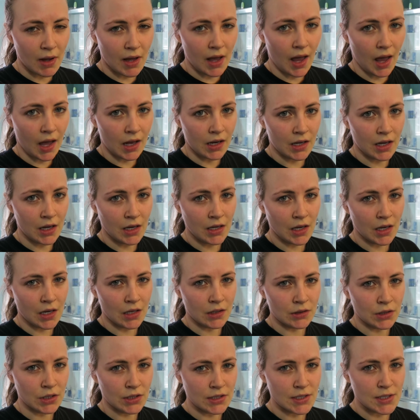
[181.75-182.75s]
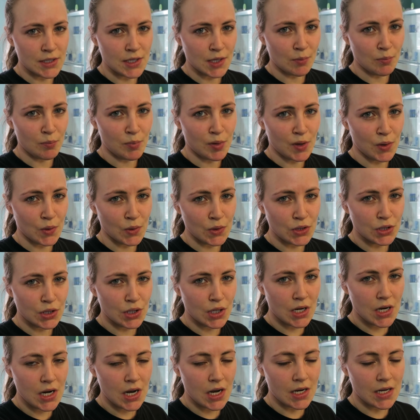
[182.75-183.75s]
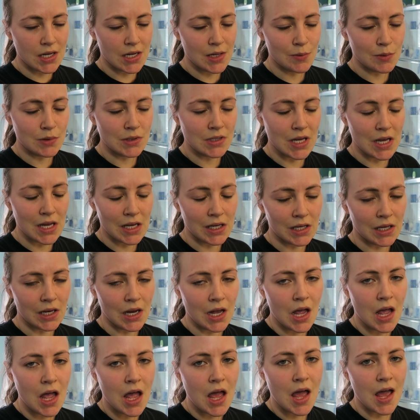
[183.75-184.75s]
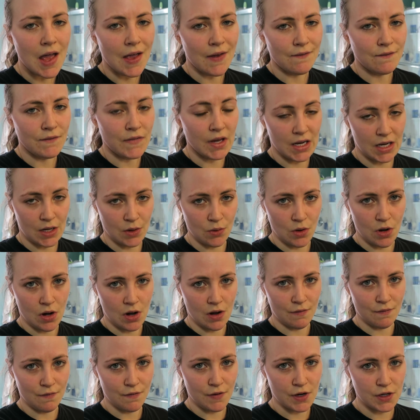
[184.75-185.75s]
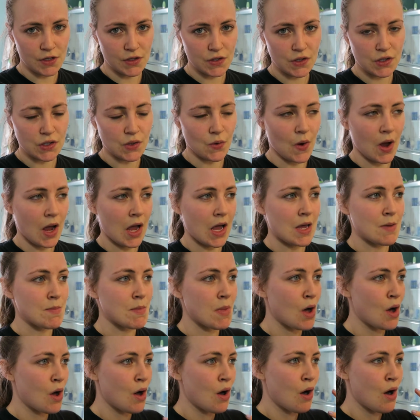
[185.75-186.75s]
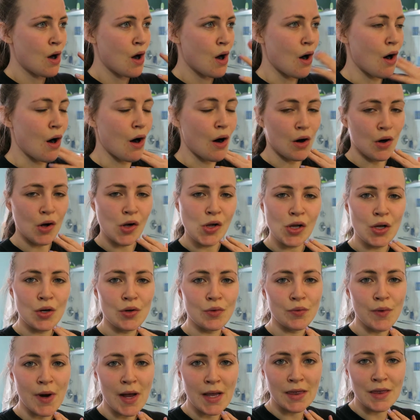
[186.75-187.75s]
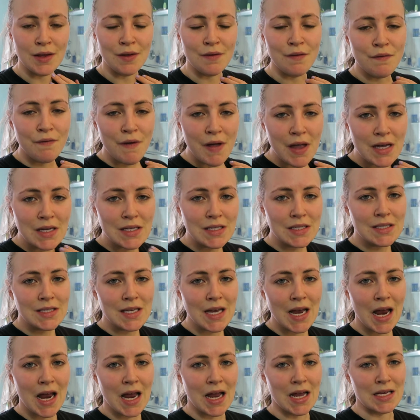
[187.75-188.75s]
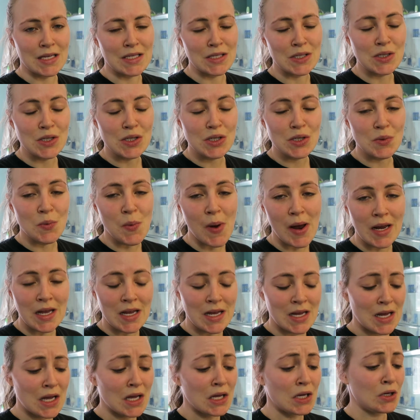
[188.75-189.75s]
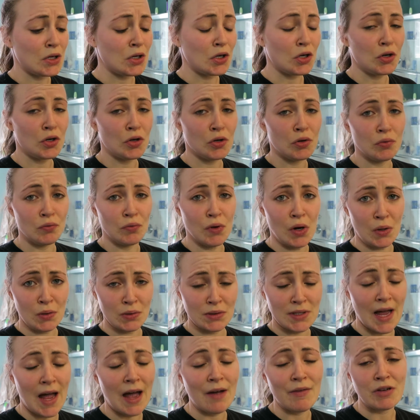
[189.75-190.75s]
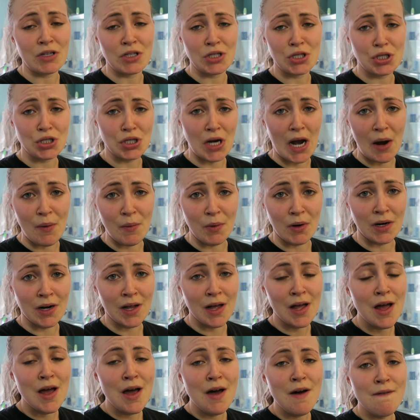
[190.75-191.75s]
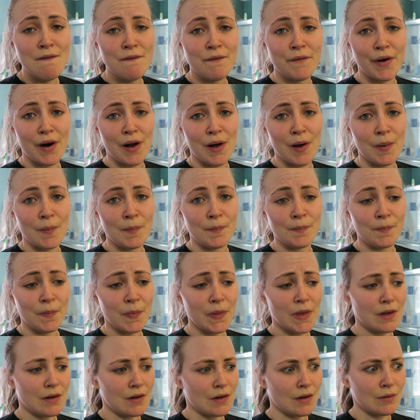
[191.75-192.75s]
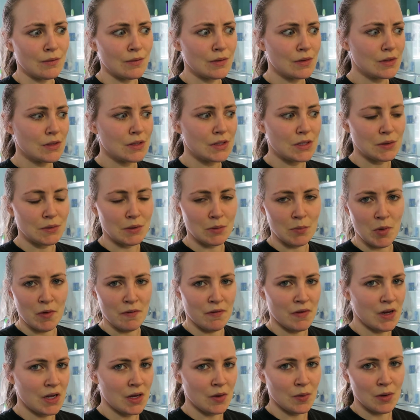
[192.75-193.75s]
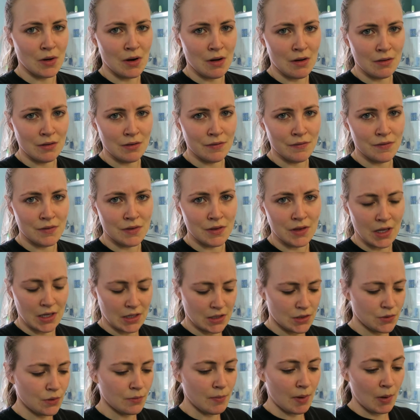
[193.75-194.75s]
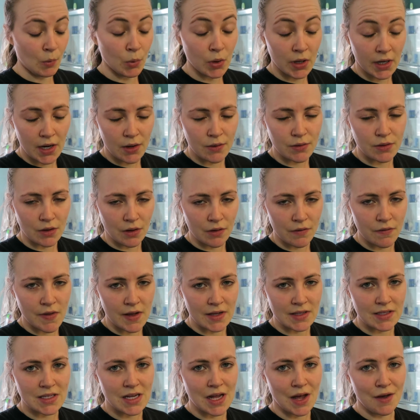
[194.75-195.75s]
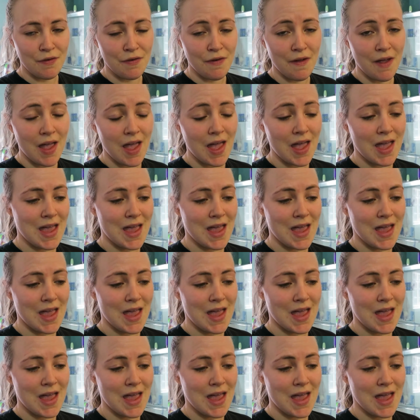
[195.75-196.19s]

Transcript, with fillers: my head in and looked at his computer screen, and he was in a video conference. So I'm all red in the face and sweaty and gross. I haven't showered from, you know, doing my video and all of, like, doing my workout and all of that stuff.